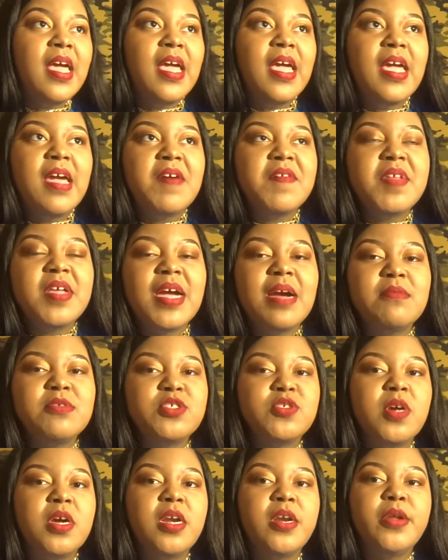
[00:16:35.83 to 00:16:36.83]
everything I was
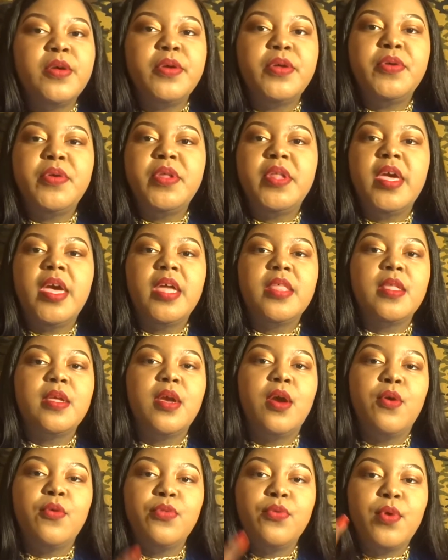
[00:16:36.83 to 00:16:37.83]
trying to do you either had to
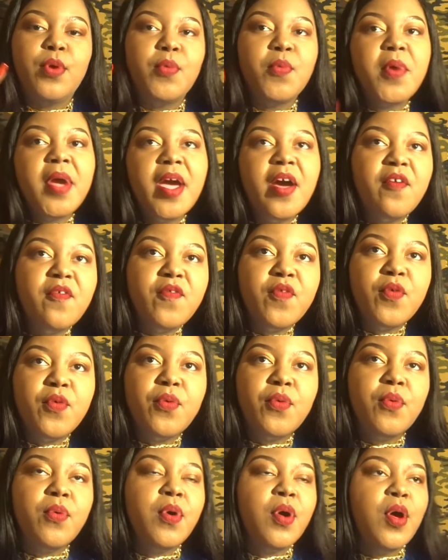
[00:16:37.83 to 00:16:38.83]
go through a
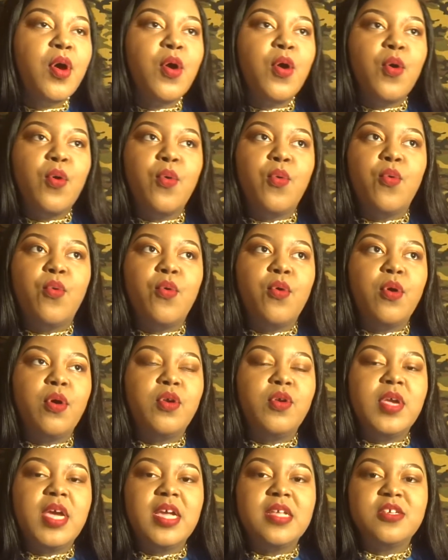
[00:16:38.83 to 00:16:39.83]
raffle or
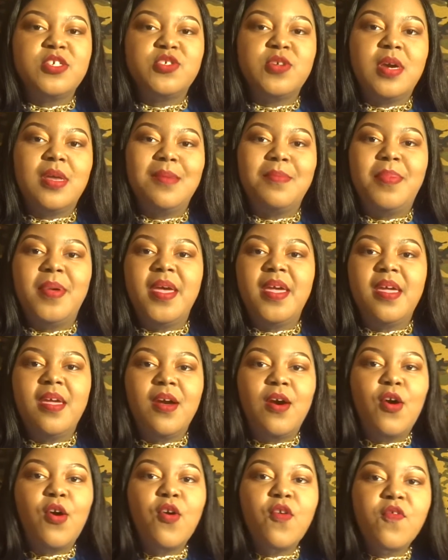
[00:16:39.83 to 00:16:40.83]
you had to try to
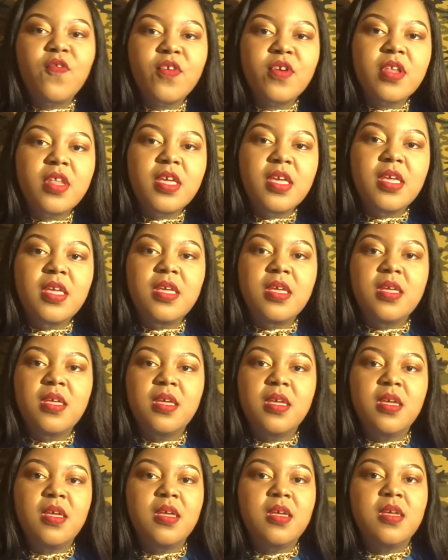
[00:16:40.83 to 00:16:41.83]
pay overly
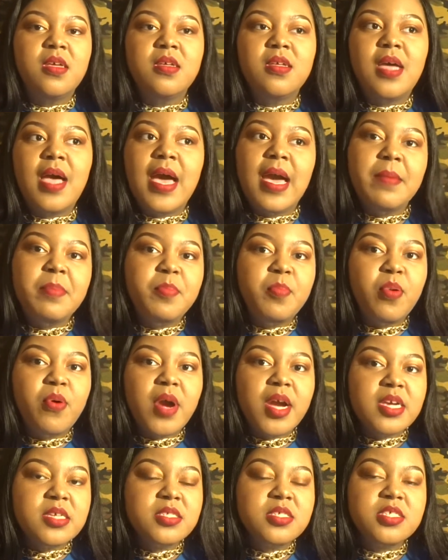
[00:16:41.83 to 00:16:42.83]
high
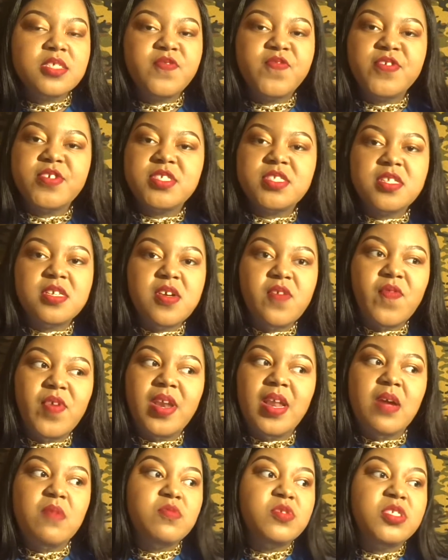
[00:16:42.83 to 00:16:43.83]
prices for stuff
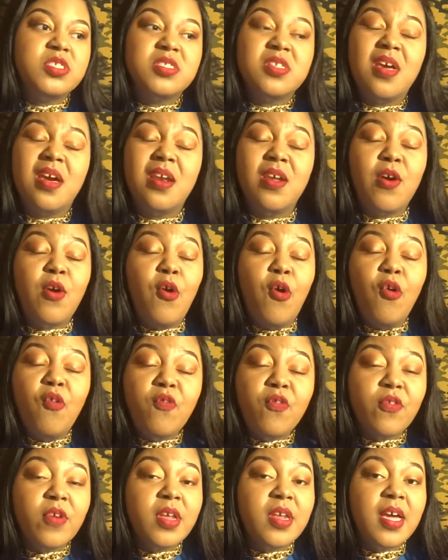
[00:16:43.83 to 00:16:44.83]
and I was just kind of
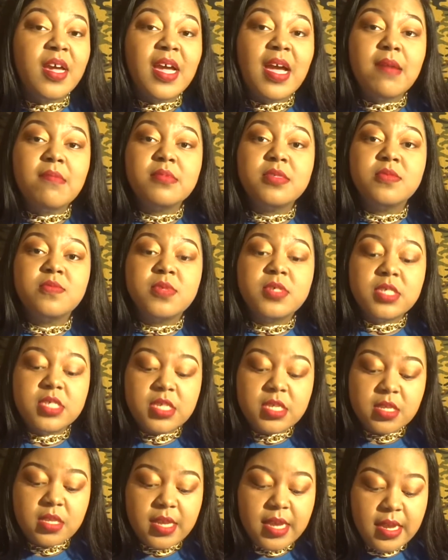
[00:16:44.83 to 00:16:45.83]
over it like I was
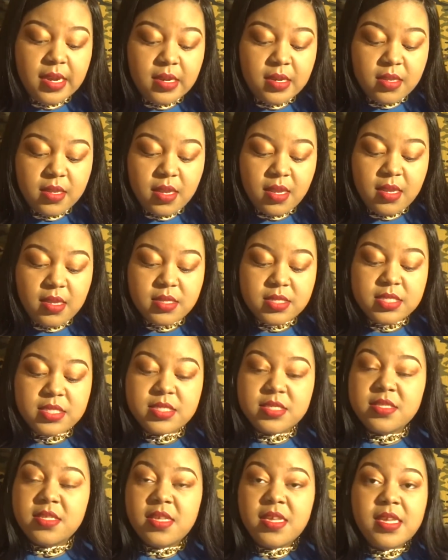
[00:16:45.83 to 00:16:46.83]
really letting things
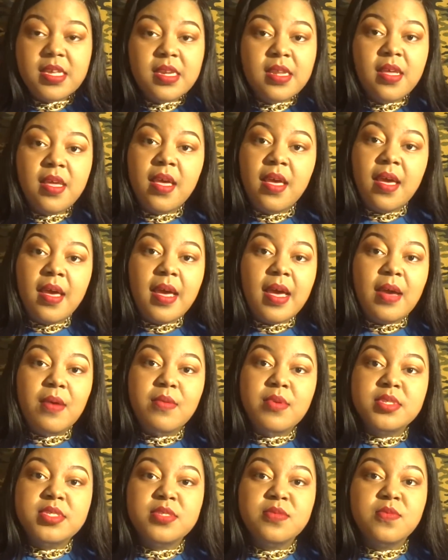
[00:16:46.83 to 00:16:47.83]
sit I
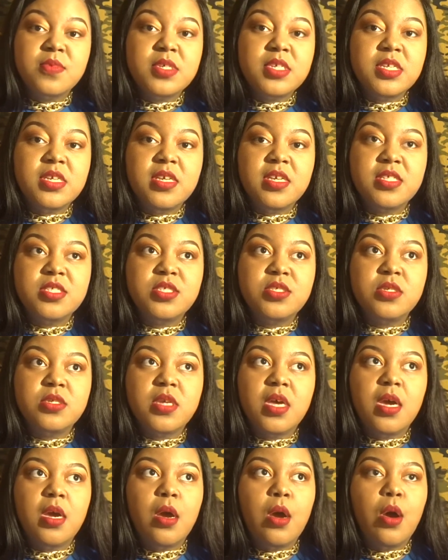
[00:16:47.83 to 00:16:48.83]
wasn't really into
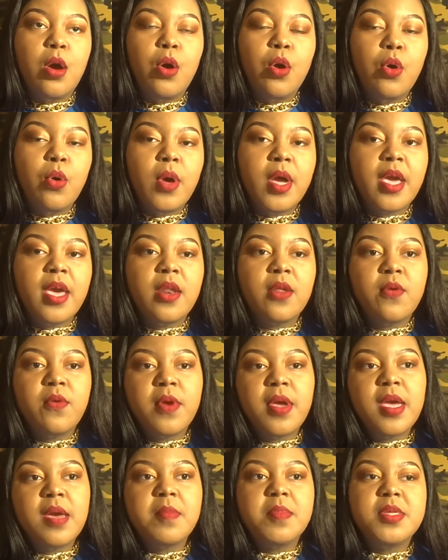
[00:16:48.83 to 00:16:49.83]
like oh I gotta
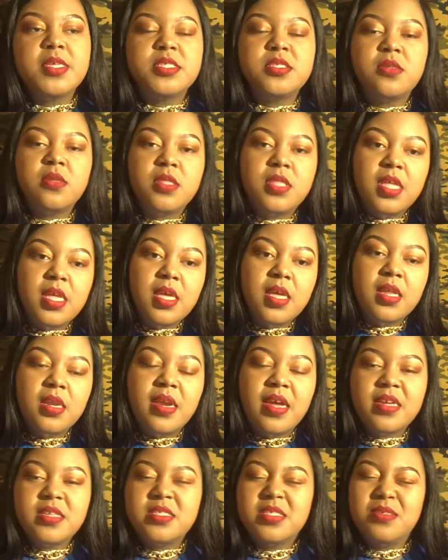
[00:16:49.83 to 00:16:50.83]
grab this or that
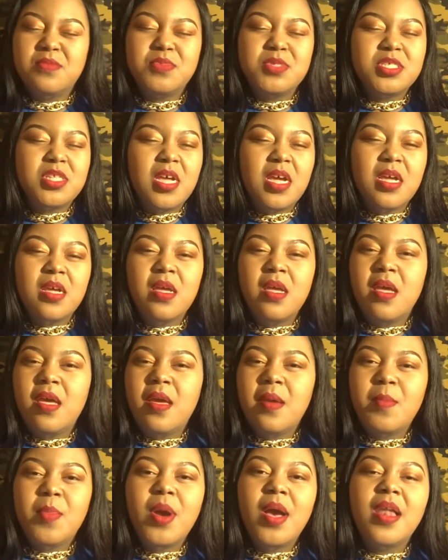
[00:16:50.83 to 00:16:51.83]
like it was like
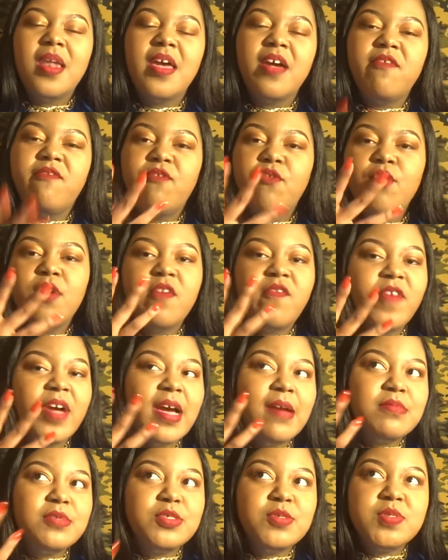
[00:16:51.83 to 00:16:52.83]
probably like four or
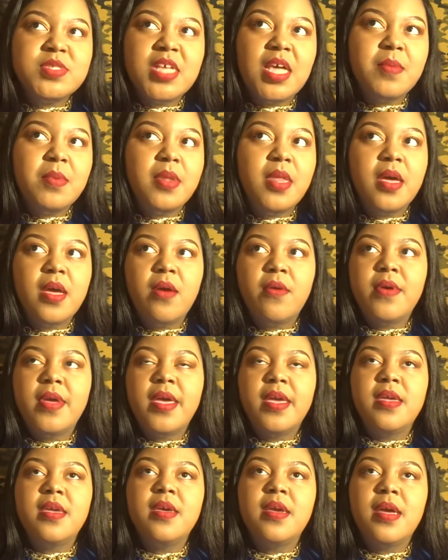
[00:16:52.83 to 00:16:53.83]
five shoes I'd be like
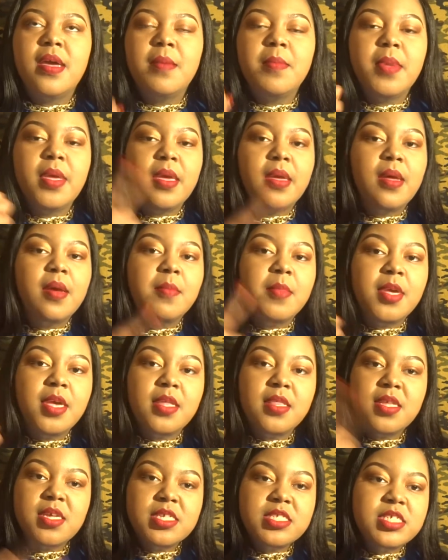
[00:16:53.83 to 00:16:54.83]
okay yeah I'm, yeah, I'm gonna
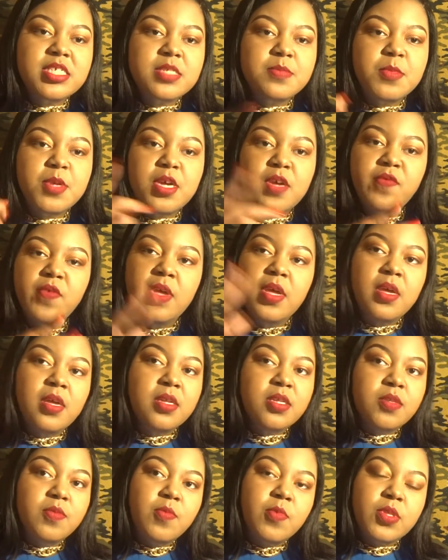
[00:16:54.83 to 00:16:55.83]
get this this month
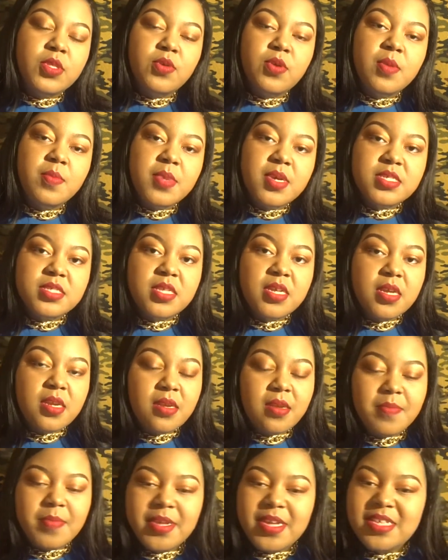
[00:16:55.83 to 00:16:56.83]
three months
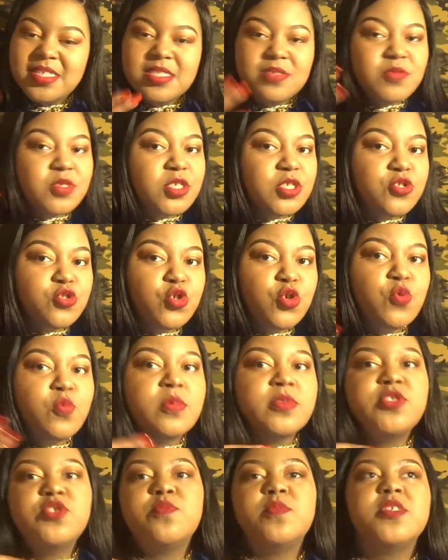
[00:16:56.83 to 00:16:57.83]
later because it was just
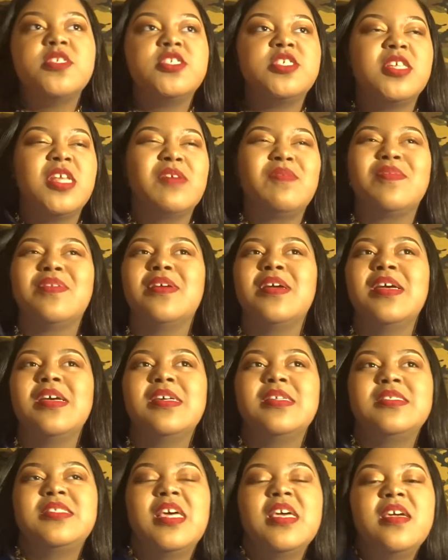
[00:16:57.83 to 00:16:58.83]
doing too much and they were
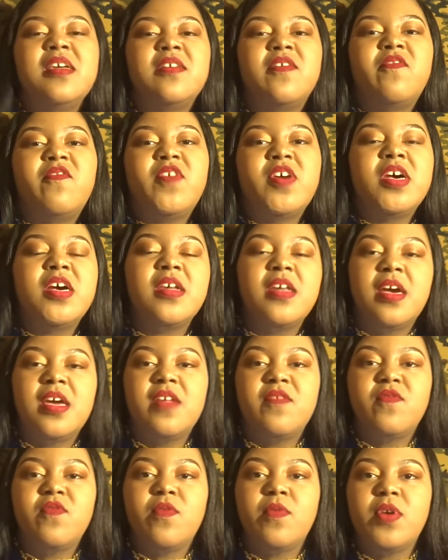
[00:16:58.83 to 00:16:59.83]
taking the fun out
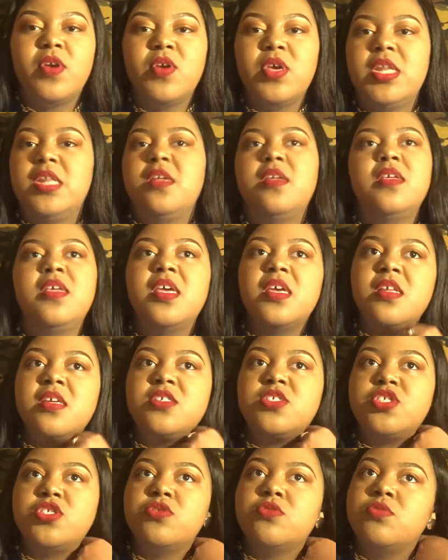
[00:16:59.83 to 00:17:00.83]
of getting, getting
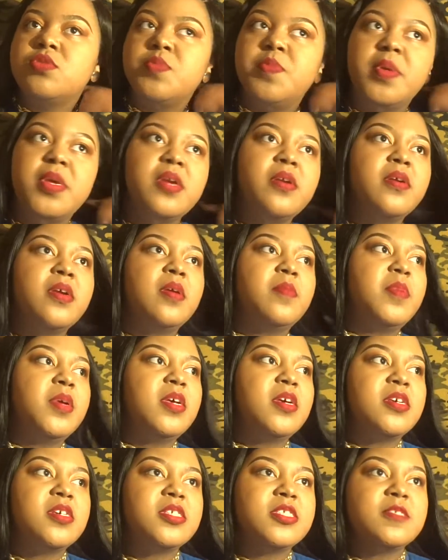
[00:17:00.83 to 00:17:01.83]
shoes period
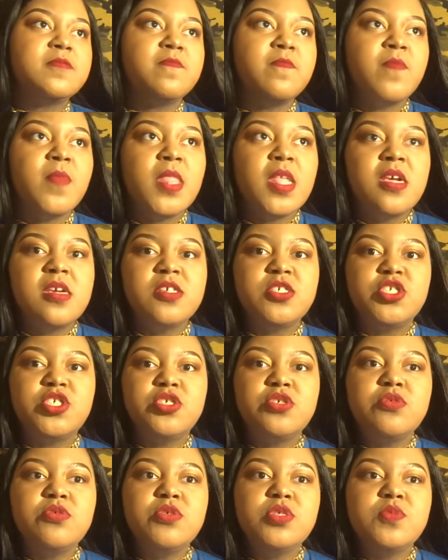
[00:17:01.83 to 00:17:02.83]
because
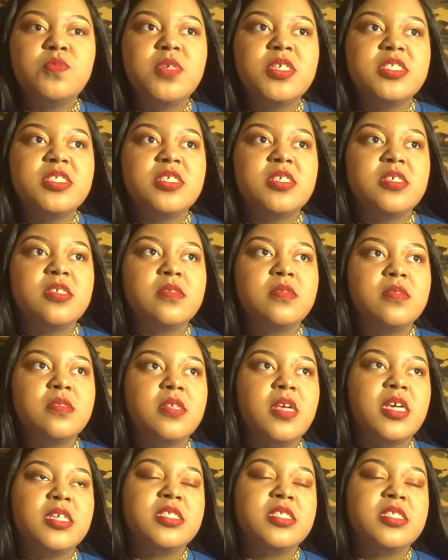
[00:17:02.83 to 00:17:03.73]
shoes wasn't like